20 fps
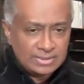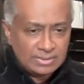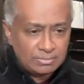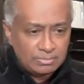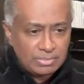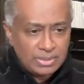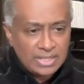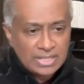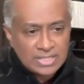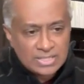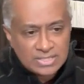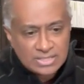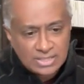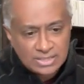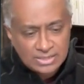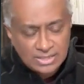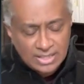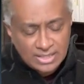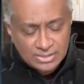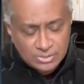the pace
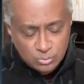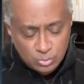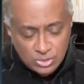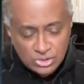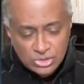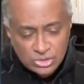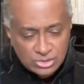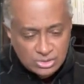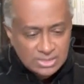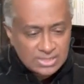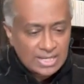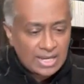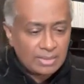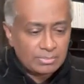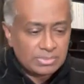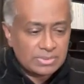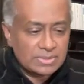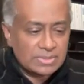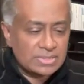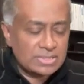at which this
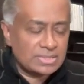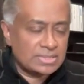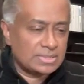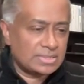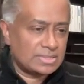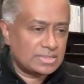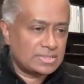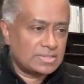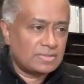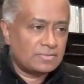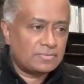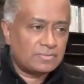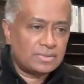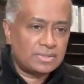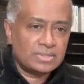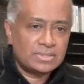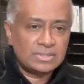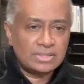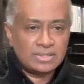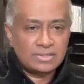happens is
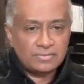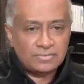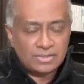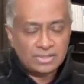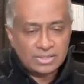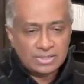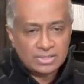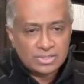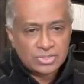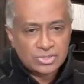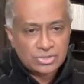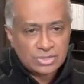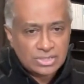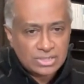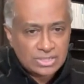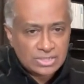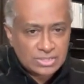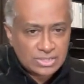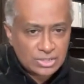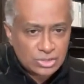different in different
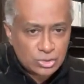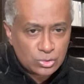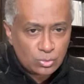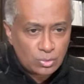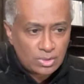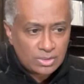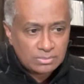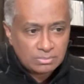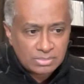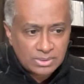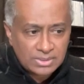industries and so on.